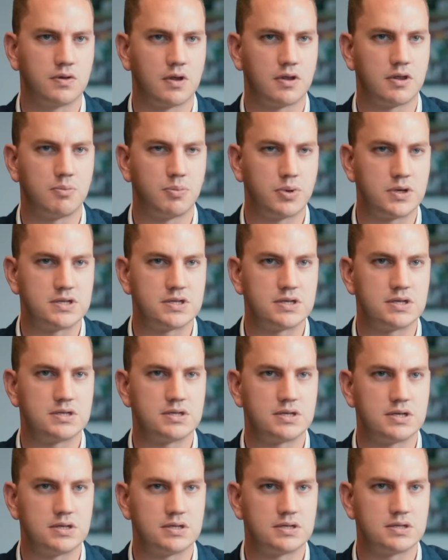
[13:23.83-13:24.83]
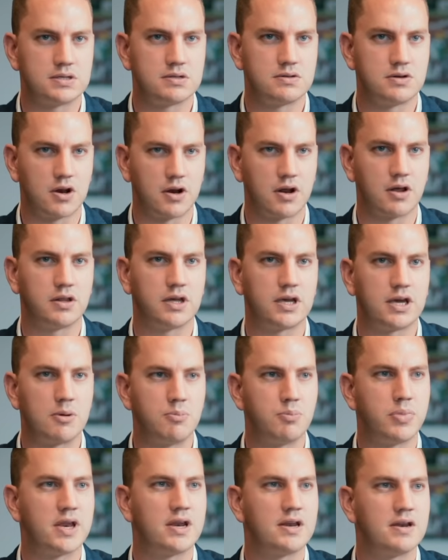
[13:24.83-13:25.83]
that the business is not only
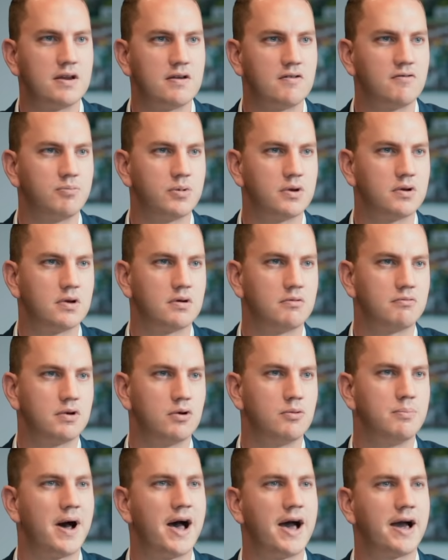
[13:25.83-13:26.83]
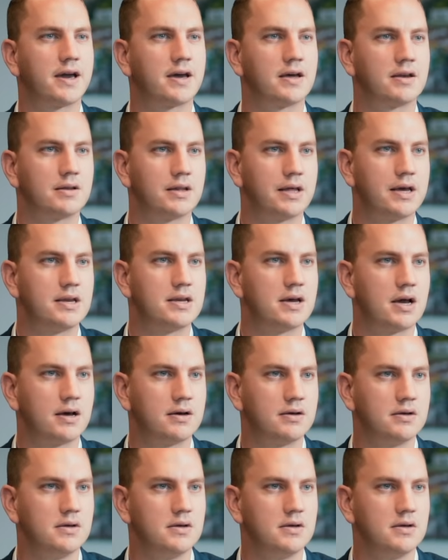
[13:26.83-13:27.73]
competitive but a real market leader,